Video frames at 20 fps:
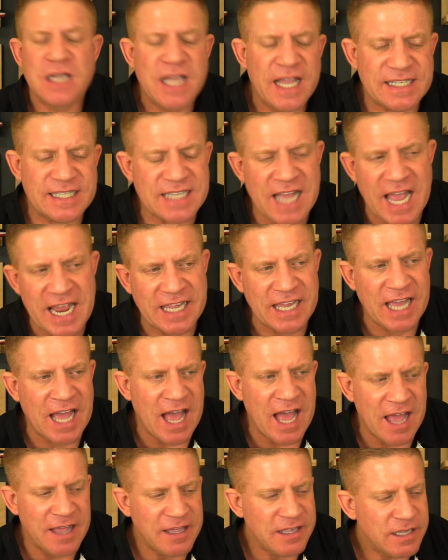It's like,
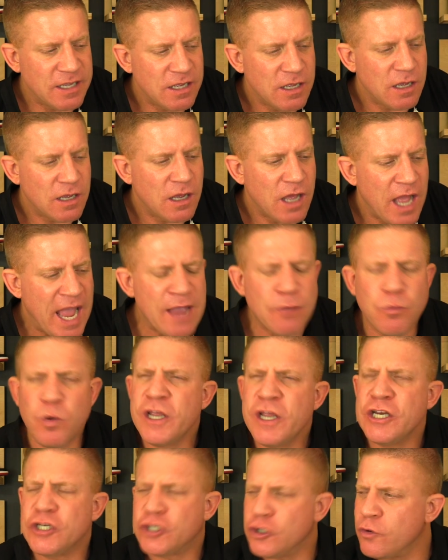hey,
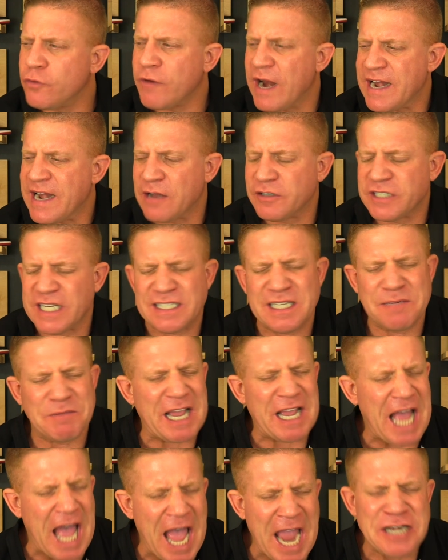what are you doing right now, Jesse? I'm
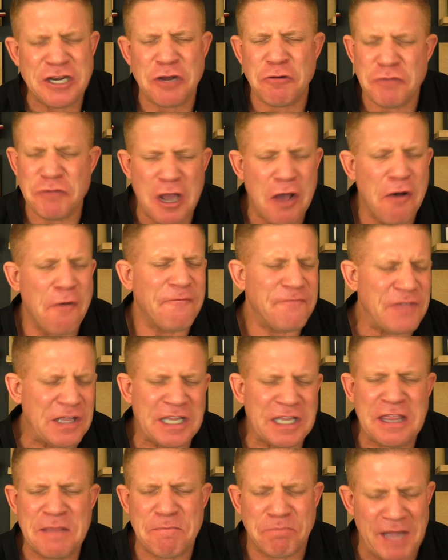like, I don't know.
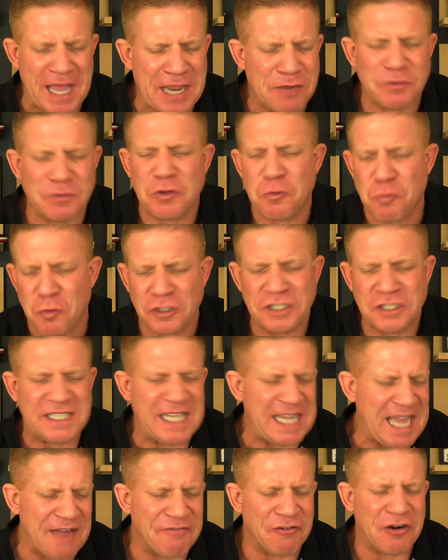Fill in the blank with the worst
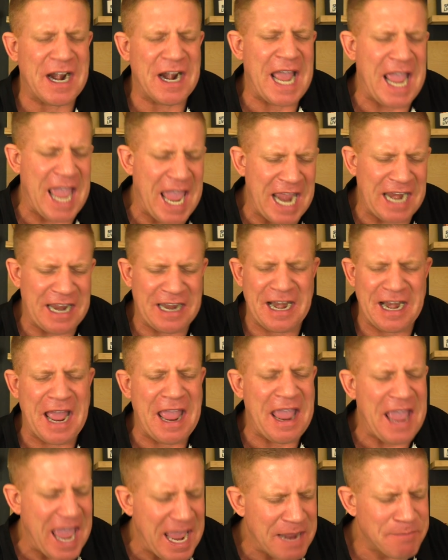thing ever and I hate it and
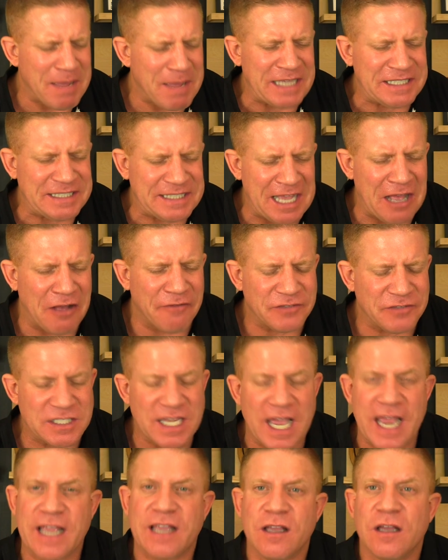I hate myself. It's
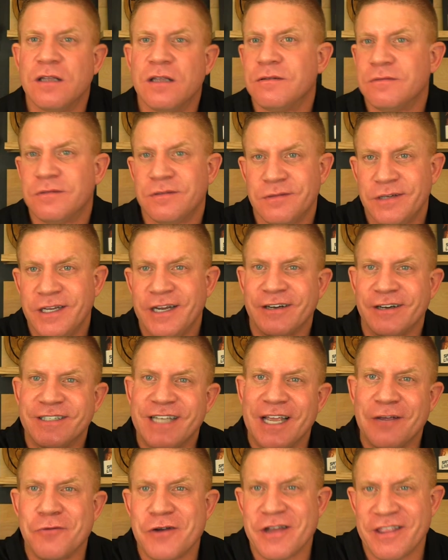like, here,
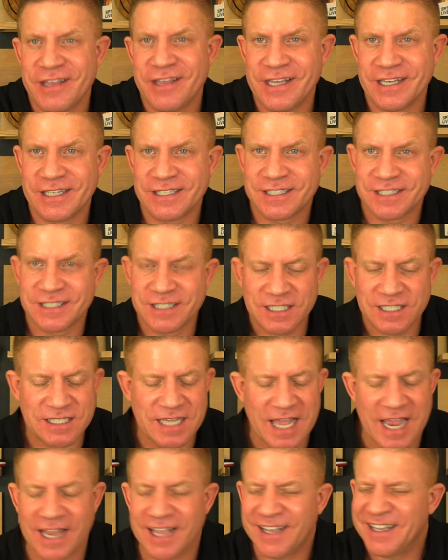take one of these. It's
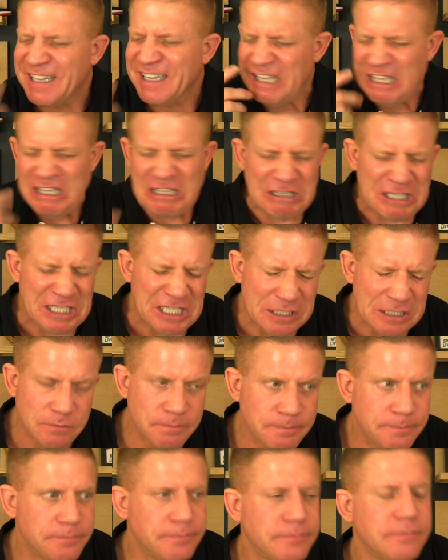like,
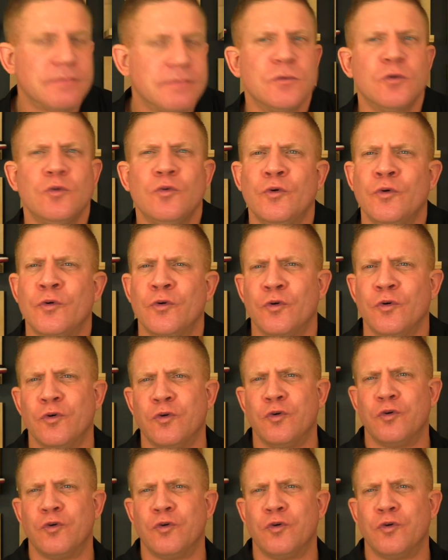ooh.